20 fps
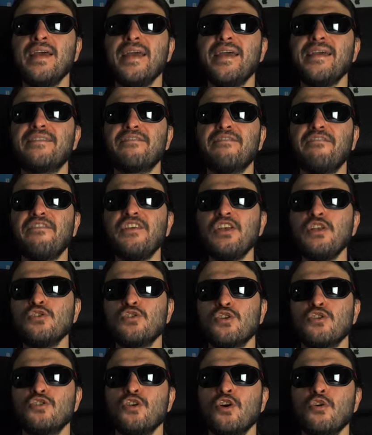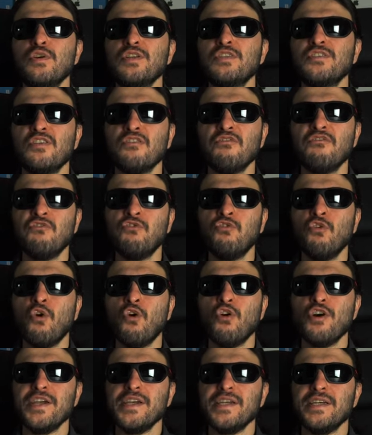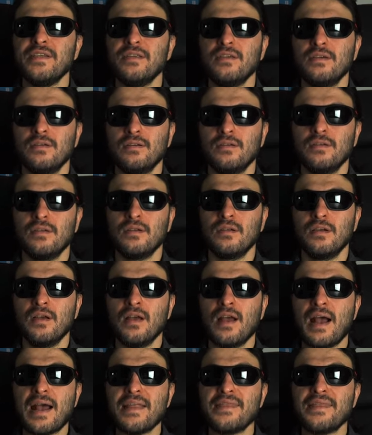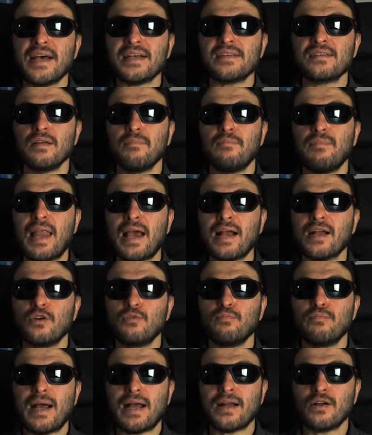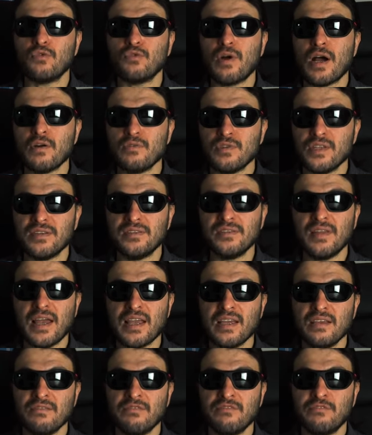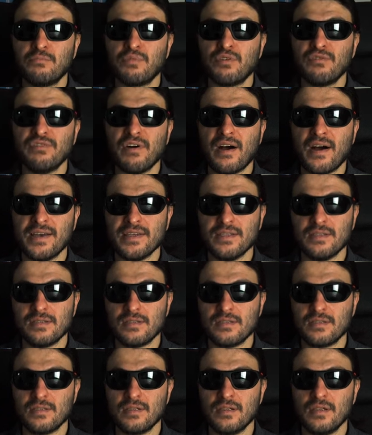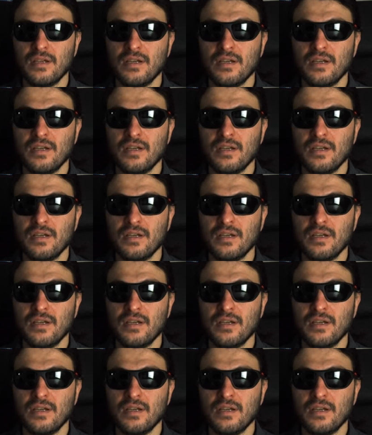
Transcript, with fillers: It feels as though it's the void, and that's the black background that Dave provides.